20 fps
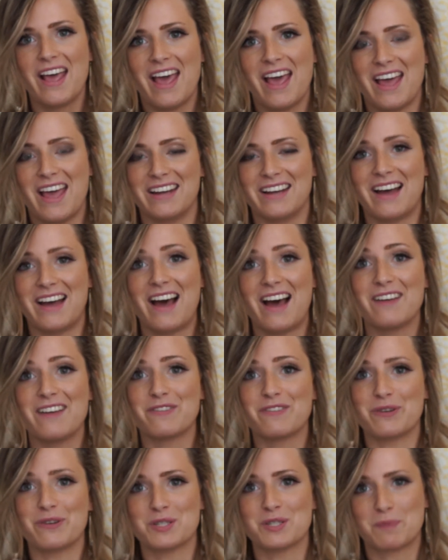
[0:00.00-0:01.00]
and
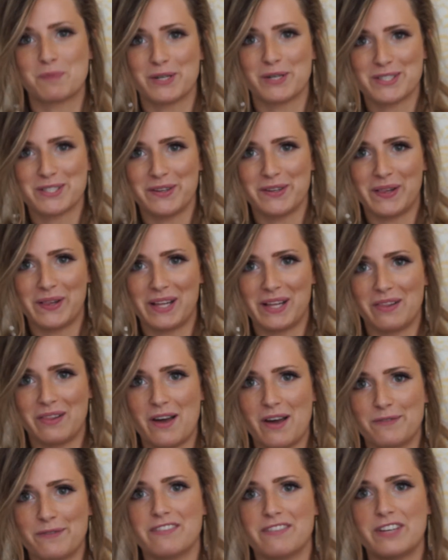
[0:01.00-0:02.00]
I've always personally
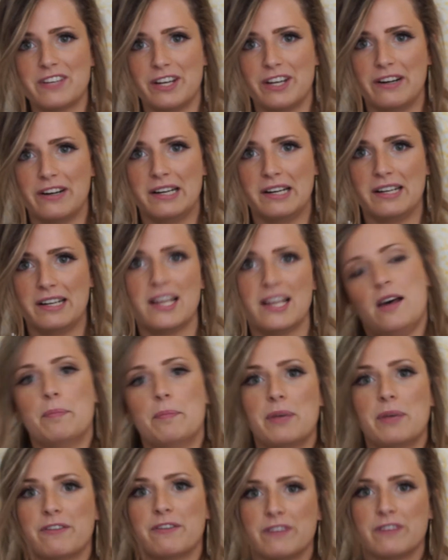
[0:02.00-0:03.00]
loved hearing
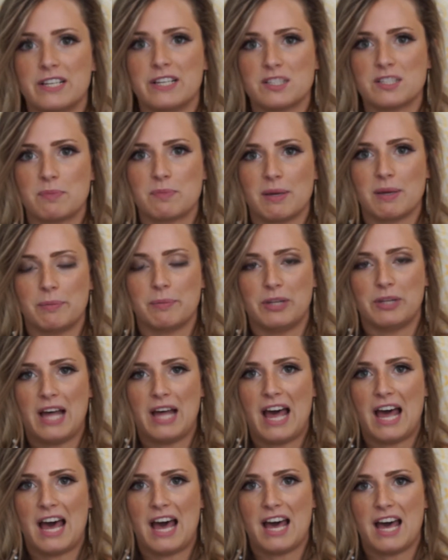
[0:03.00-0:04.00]
epiphanies people
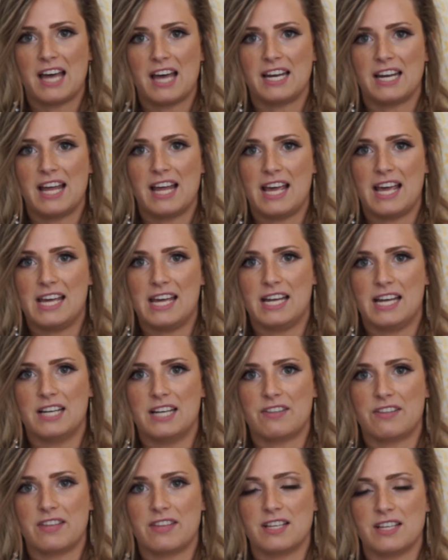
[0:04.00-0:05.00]
had
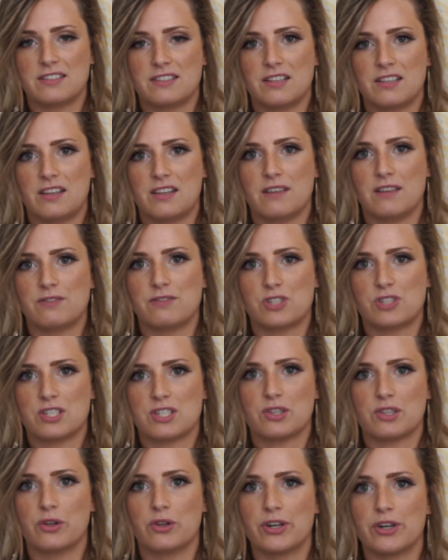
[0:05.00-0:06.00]
and things that they've
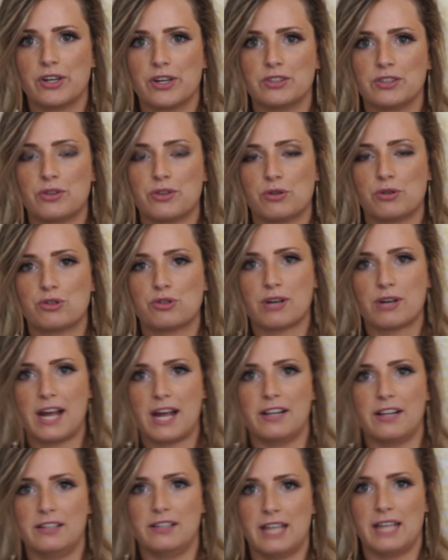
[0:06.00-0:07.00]
just learned through
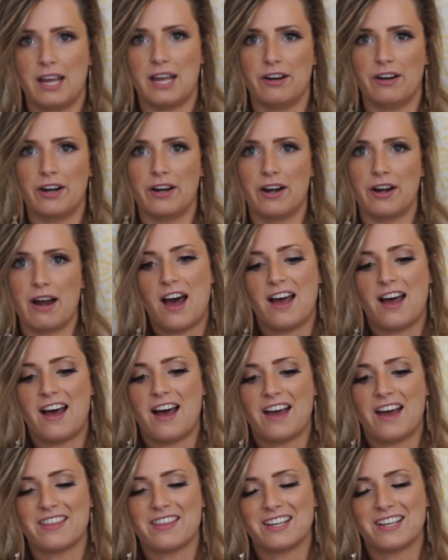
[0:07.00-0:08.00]
trial and error.
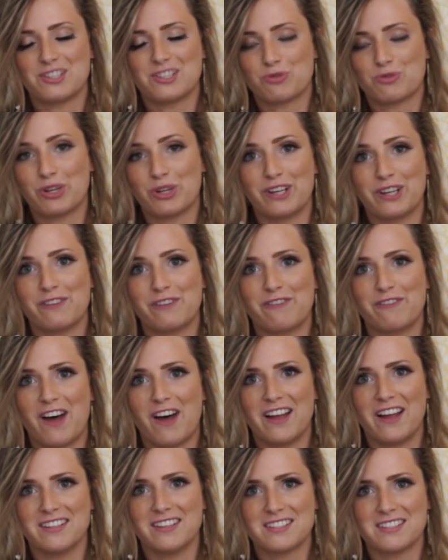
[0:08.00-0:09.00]
I think it's really
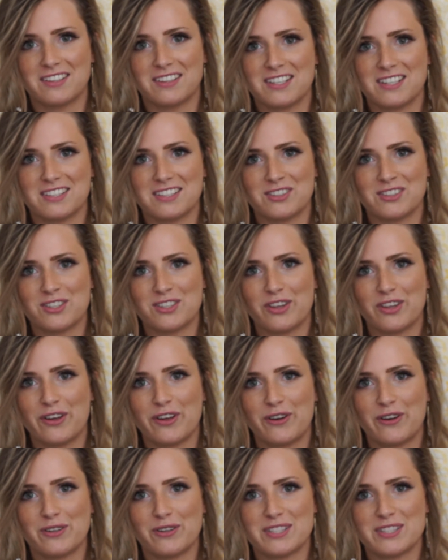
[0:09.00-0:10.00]
fun to listen to
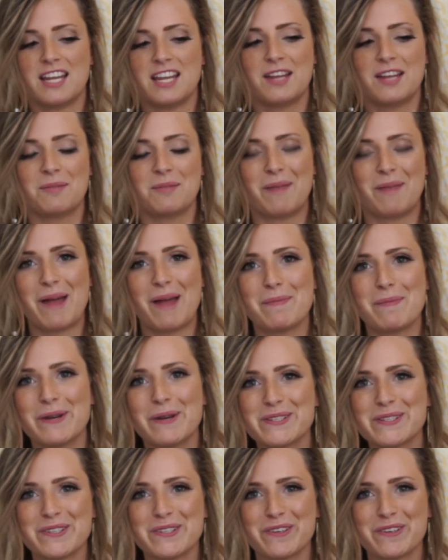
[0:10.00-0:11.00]
those. My
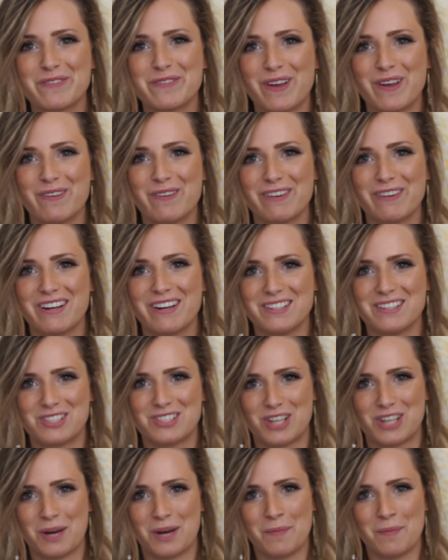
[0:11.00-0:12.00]
personal favorite is
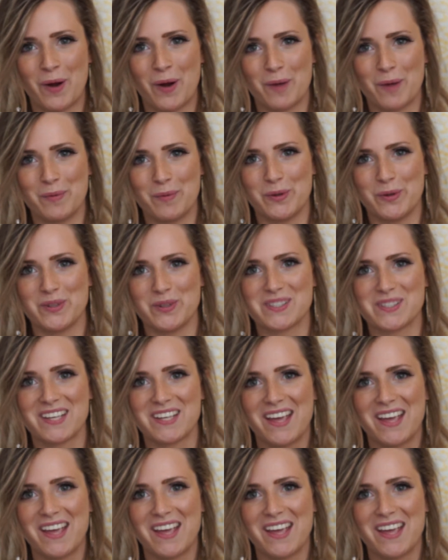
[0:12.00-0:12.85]
Jennamarbles.